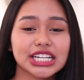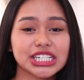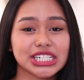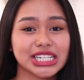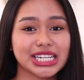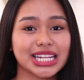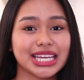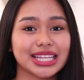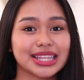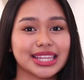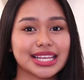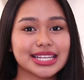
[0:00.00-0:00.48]

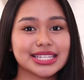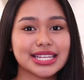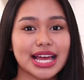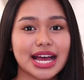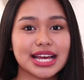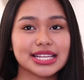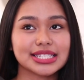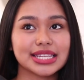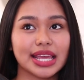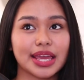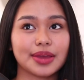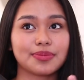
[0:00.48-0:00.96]
actually, this
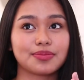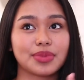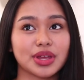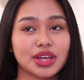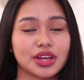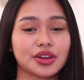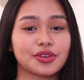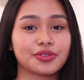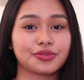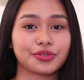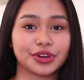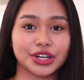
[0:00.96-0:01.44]
has a
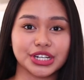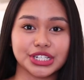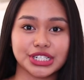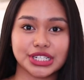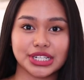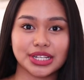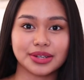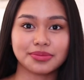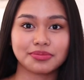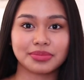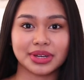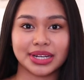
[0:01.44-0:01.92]
bigger
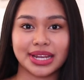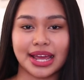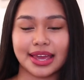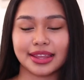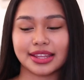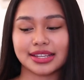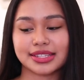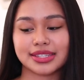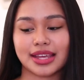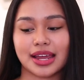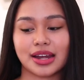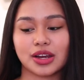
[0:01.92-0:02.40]
version but
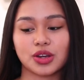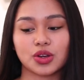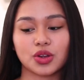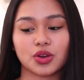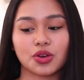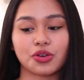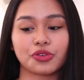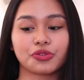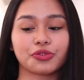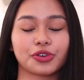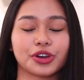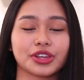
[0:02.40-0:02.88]
I decided
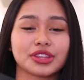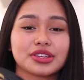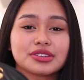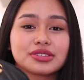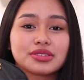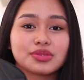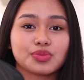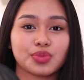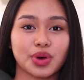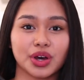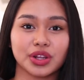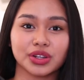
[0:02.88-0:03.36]
to go for
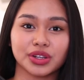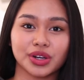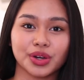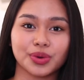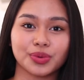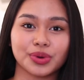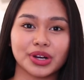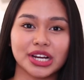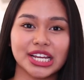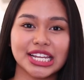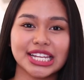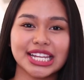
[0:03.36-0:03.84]
the
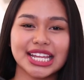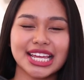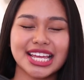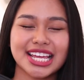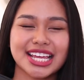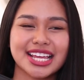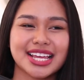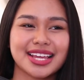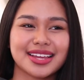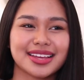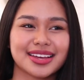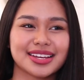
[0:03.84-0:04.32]
smaller one.
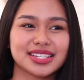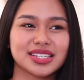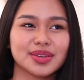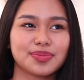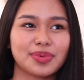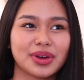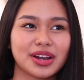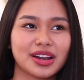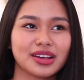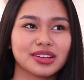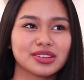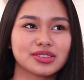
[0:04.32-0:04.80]

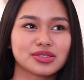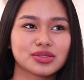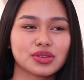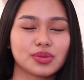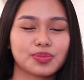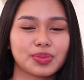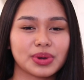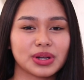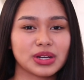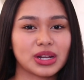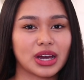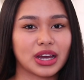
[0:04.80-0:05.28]
Kasi parang
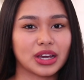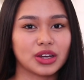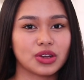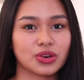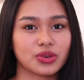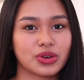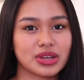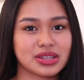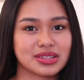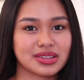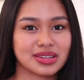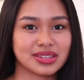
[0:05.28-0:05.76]
super laki
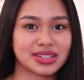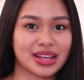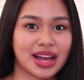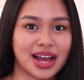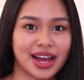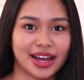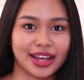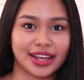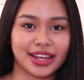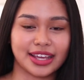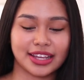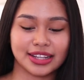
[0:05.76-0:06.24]
nung isa
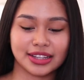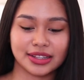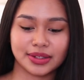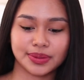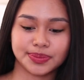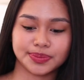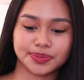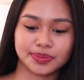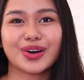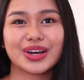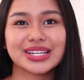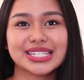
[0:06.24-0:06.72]
sa
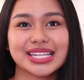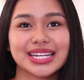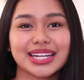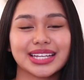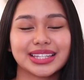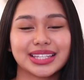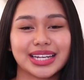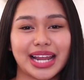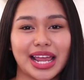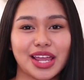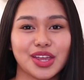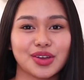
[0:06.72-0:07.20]
akin. Hindi ko kasi
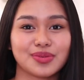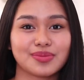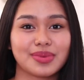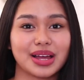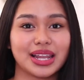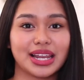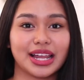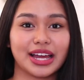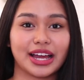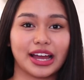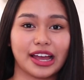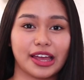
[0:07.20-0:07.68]
natry yung
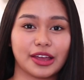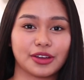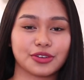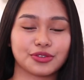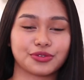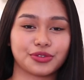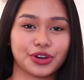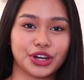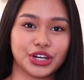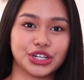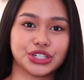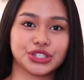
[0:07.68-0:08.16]

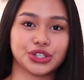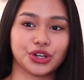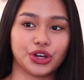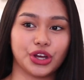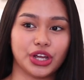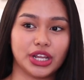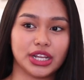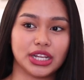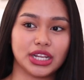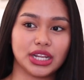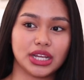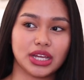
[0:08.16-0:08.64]
malaking
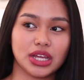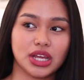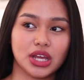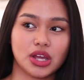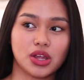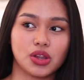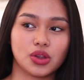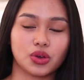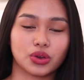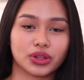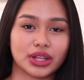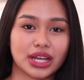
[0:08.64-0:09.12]
version
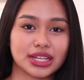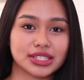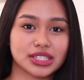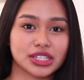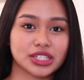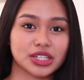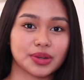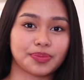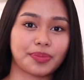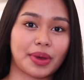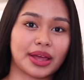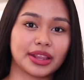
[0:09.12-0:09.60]
nung
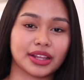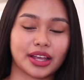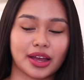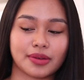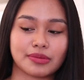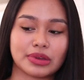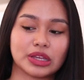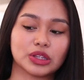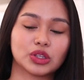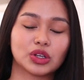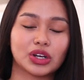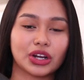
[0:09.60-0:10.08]
nasa Japan
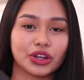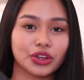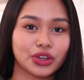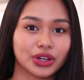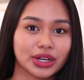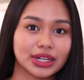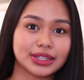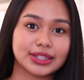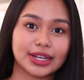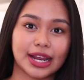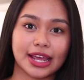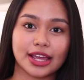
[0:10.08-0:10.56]
kami. Ito lang
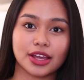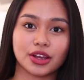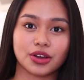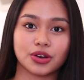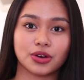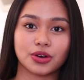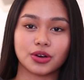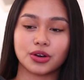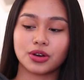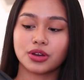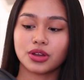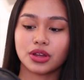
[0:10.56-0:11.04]
yung natry
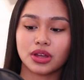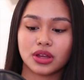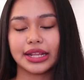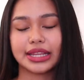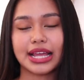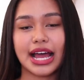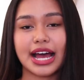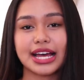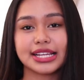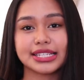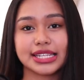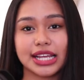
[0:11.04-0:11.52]
ko. And
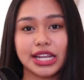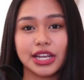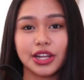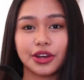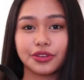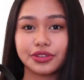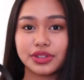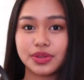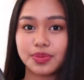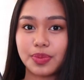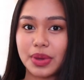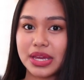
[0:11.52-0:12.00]
it has
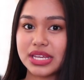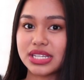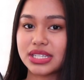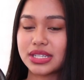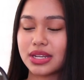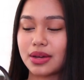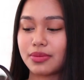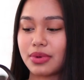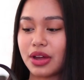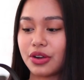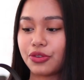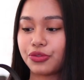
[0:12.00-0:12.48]
enough
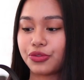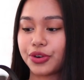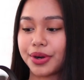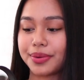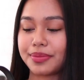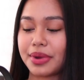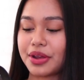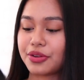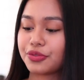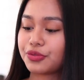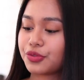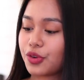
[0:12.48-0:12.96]
space naman
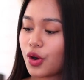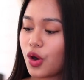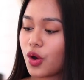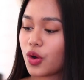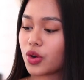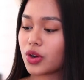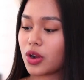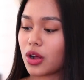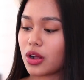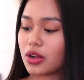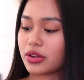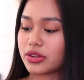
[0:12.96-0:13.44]
for my
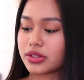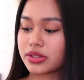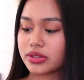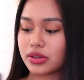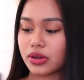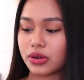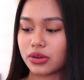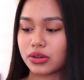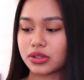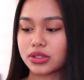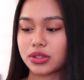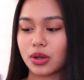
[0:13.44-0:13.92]
phone,
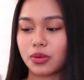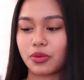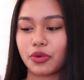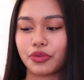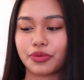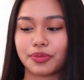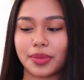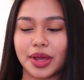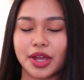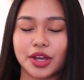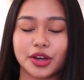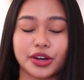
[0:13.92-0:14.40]
also
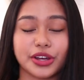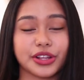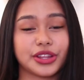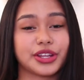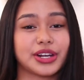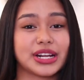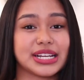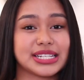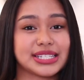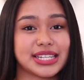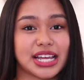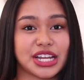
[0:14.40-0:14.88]
some of my
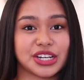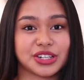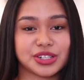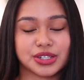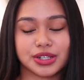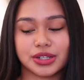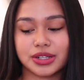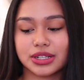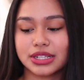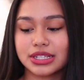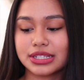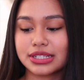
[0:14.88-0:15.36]
other
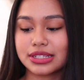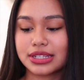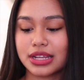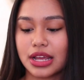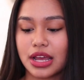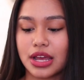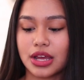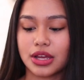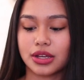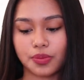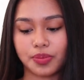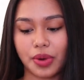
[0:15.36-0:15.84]

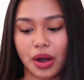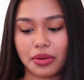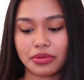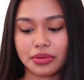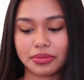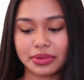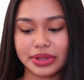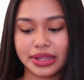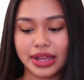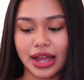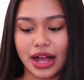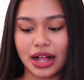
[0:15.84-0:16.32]
essentials. So
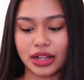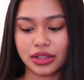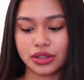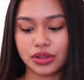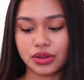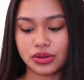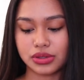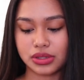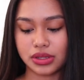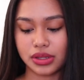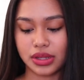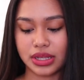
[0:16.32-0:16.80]
probably I'll
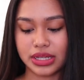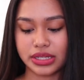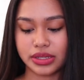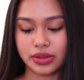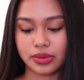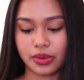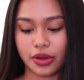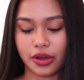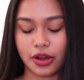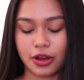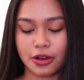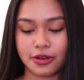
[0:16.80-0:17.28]
use
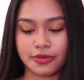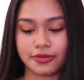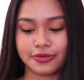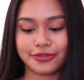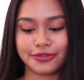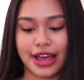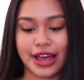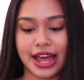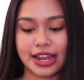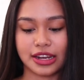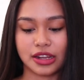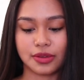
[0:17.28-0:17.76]
this
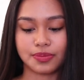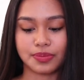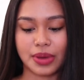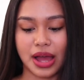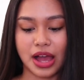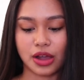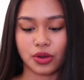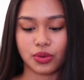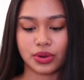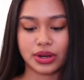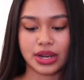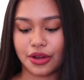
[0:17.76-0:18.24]
fanny
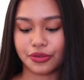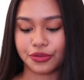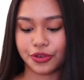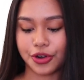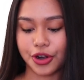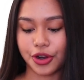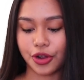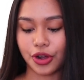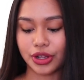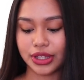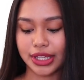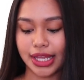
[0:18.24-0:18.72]
pack
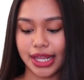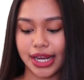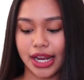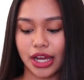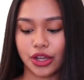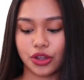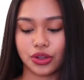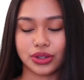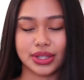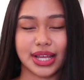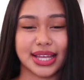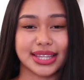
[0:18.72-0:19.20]
whenever konti
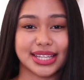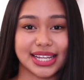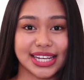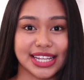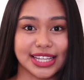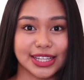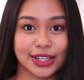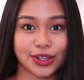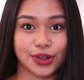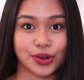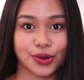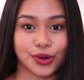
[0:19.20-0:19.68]
lang yung
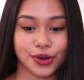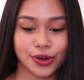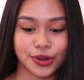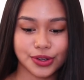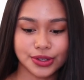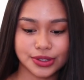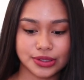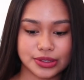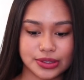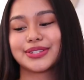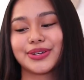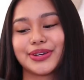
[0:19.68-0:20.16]
dadalhin
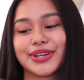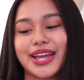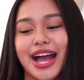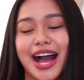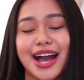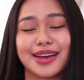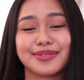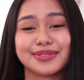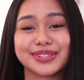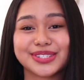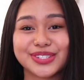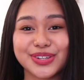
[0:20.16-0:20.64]
ko. So
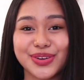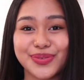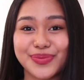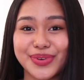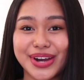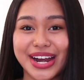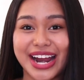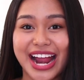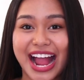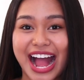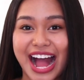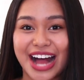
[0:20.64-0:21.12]
yeah, I'm
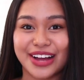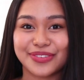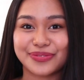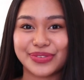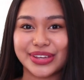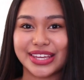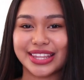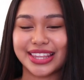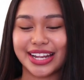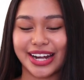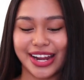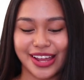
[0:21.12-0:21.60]
super
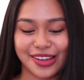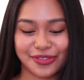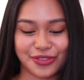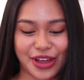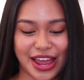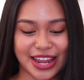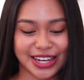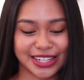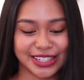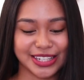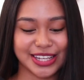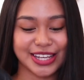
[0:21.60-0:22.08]
happy that I
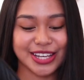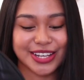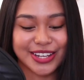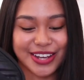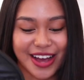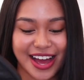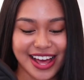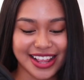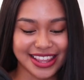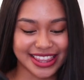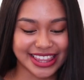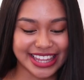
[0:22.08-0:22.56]
finally
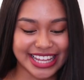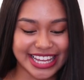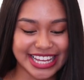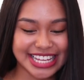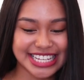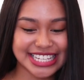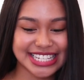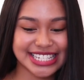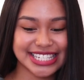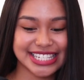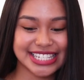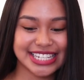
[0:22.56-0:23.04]
got
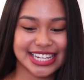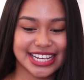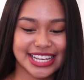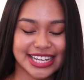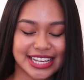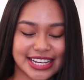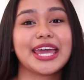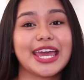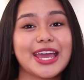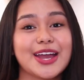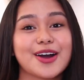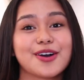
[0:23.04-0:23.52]
this.
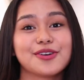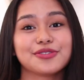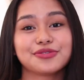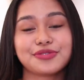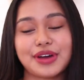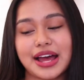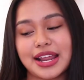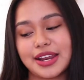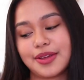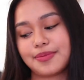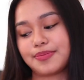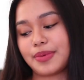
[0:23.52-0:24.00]
Speaking
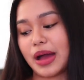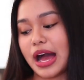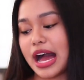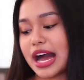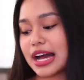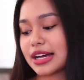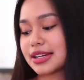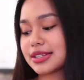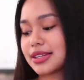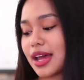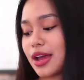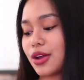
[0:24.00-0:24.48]
of fanny
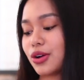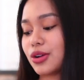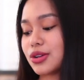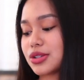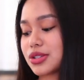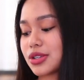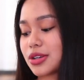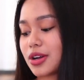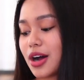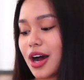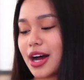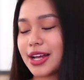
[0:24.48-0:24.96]
packs, I
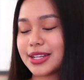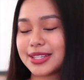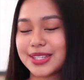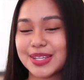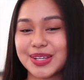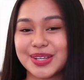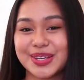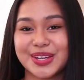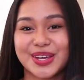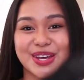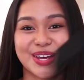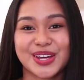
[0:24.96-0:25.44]
also got
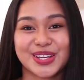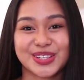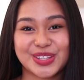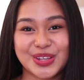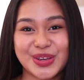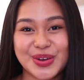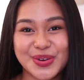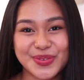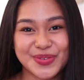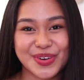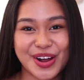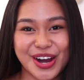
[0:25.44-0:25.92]

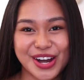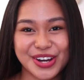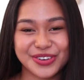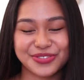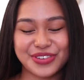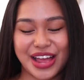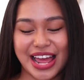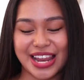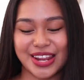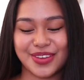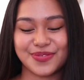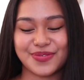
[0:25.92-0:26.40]
two
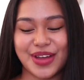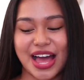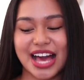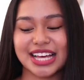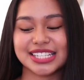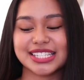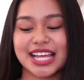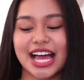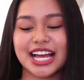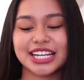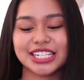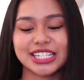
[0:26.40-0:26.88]
more fanny
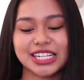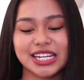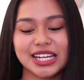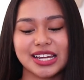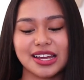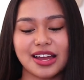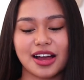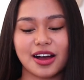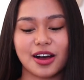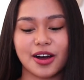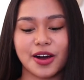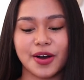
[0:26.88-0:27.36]
packs.
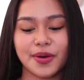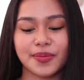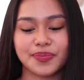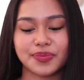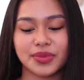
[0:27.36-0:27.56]
Actually,